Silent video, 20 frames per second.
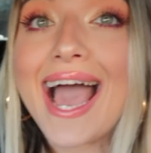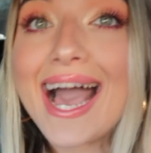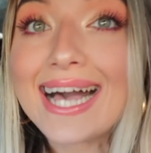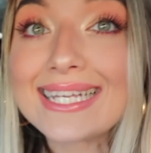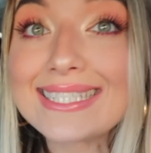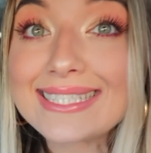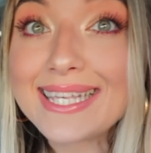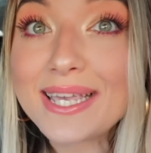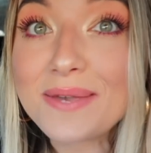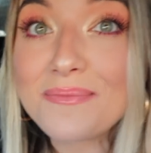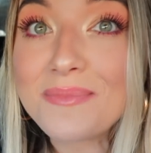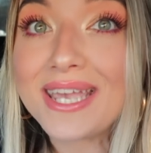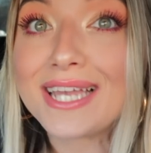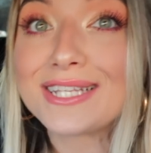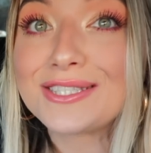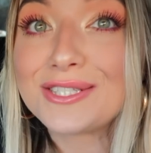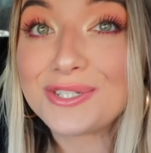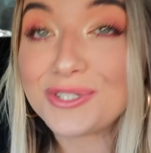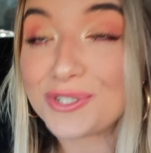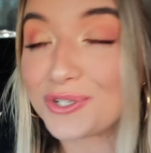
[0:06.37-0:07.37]
asking me
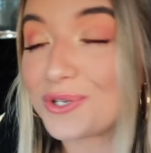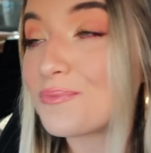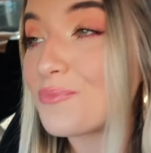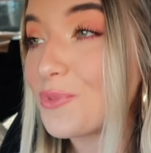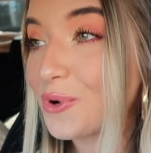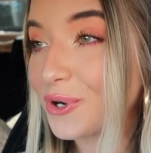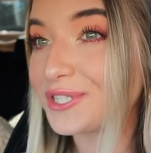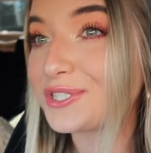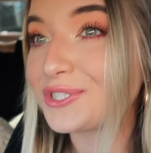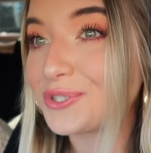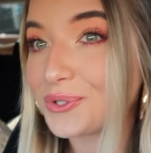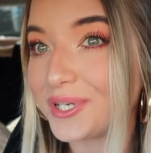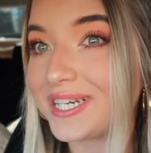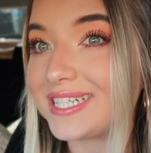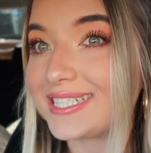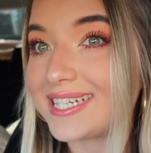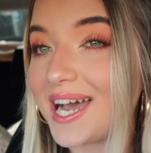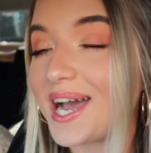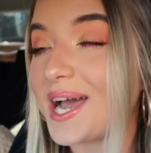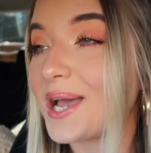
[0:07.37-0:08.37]
to do more
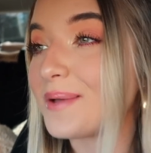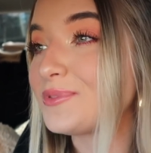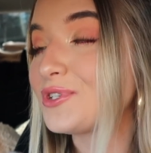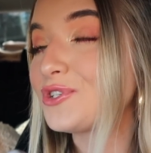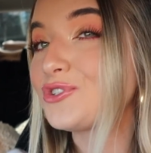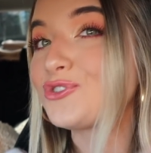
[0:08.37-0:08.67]
story times